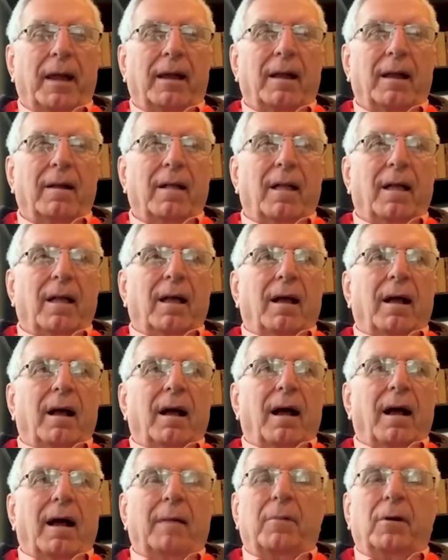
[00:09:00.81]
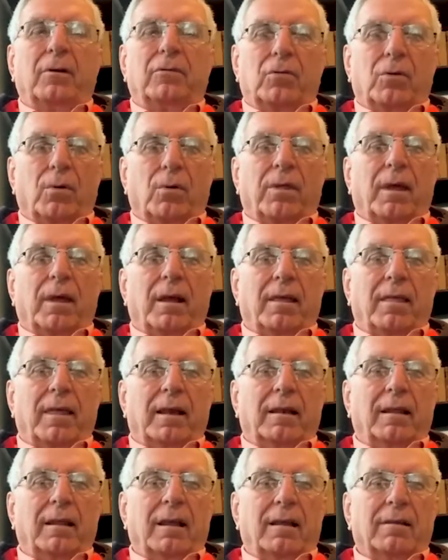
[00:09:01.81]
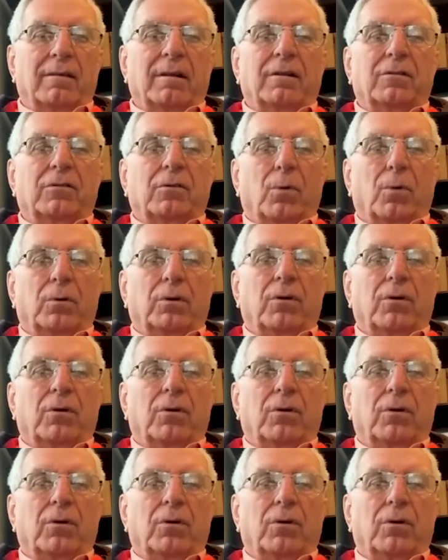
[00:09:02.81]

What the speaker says: back? I'm not sure that there is a